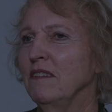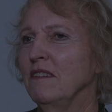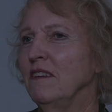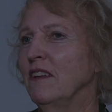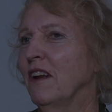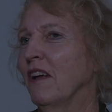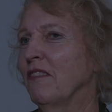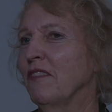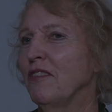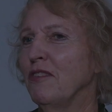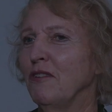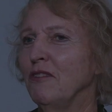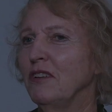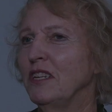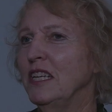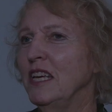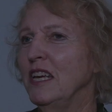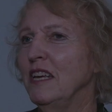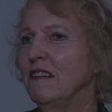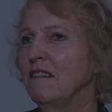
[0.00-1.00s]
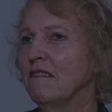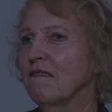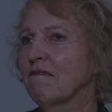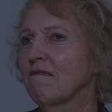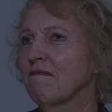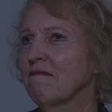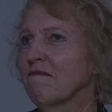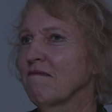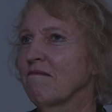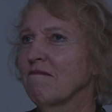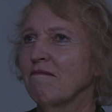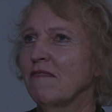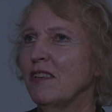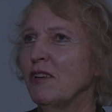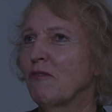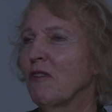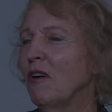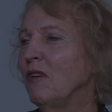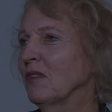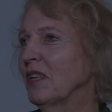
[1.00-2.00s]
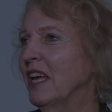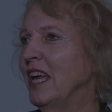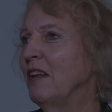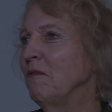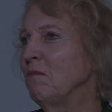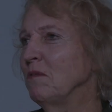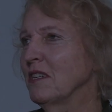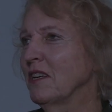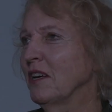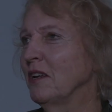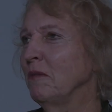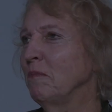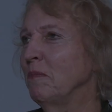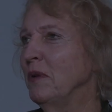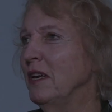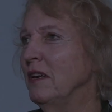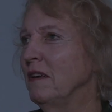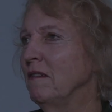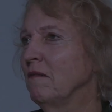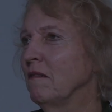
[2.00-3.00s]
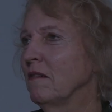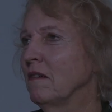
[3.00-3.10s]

you know, 13 year old kid was going to be.